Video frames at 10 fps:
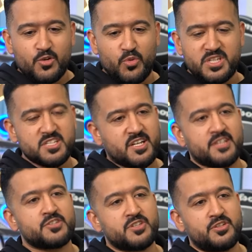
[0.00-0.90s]
Which
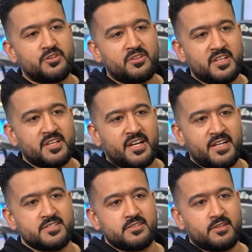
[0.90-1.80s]
country do you think
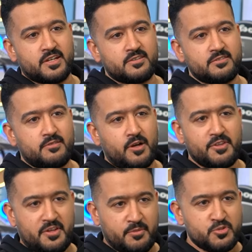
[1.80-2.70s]
has it? Like,
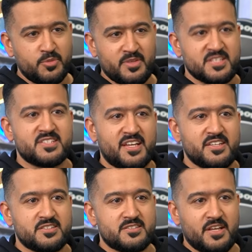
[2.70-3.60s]
I'm assuming the
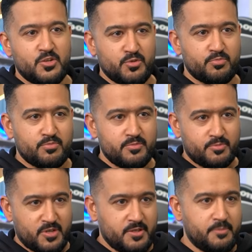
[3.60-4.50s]
States, they do it
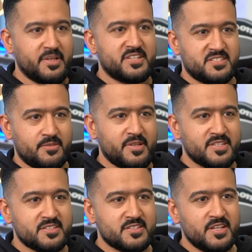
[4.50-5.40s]
probably the biggest and the
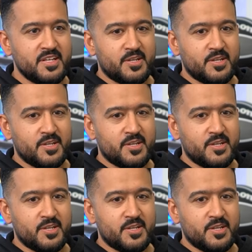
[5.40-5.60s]
best.